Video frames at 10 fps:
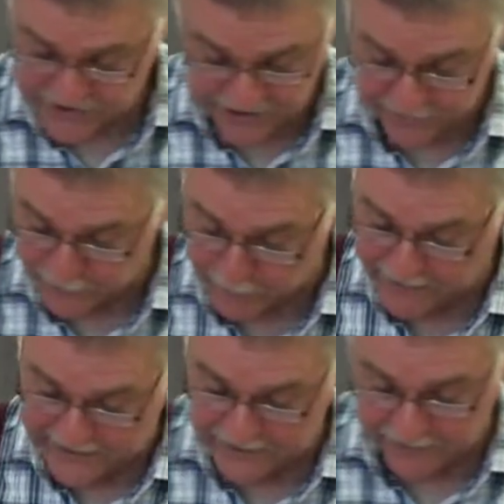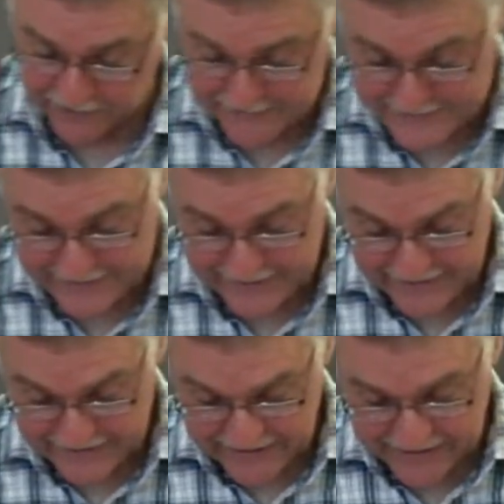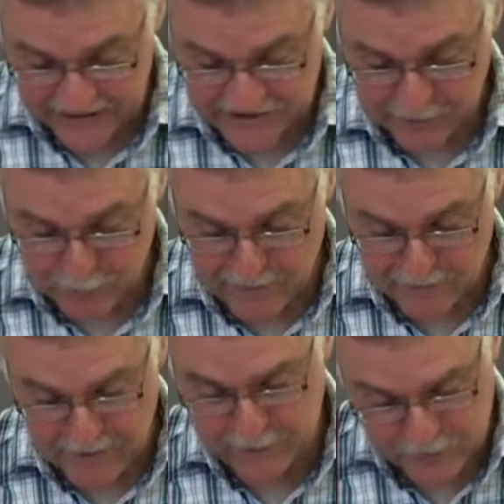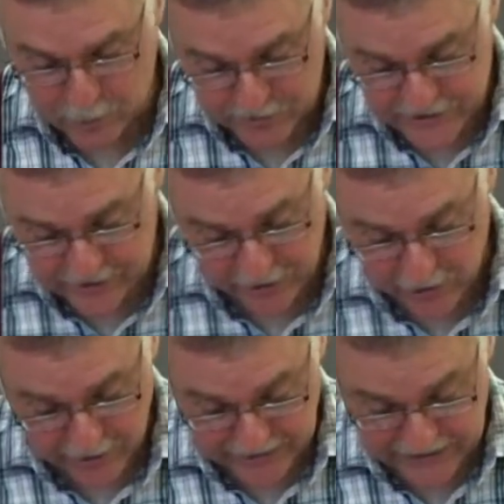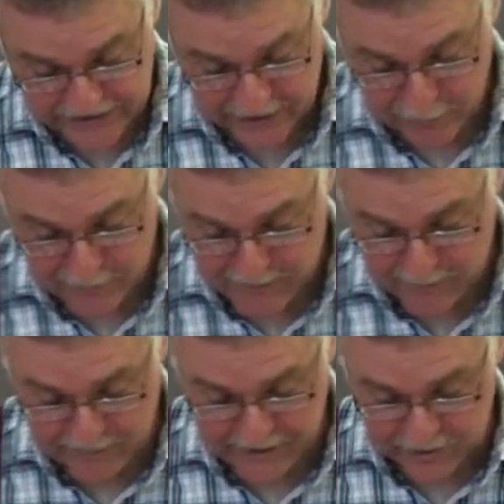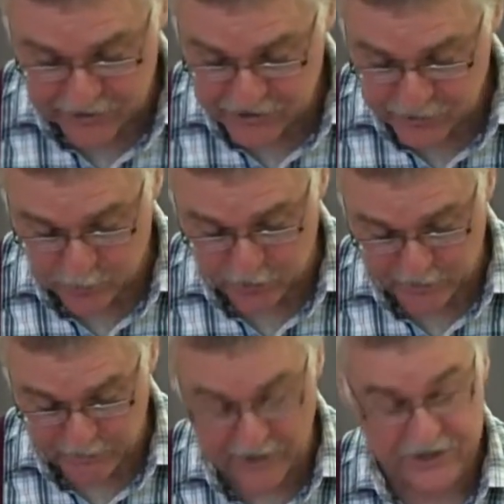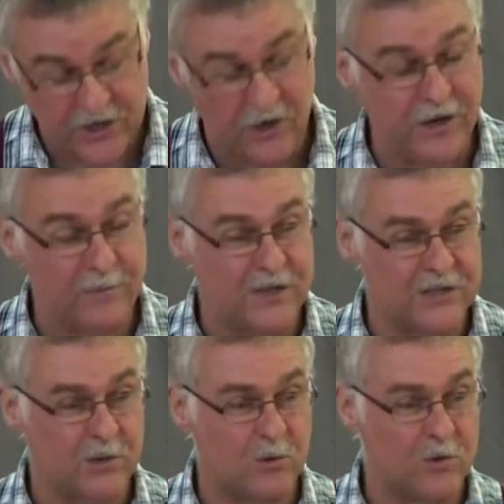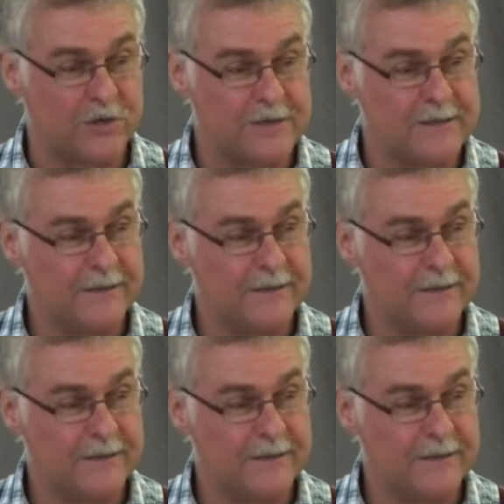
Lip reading: sinful behaviour. And he said, he talked to God and he said, remember how short my time is, Lord.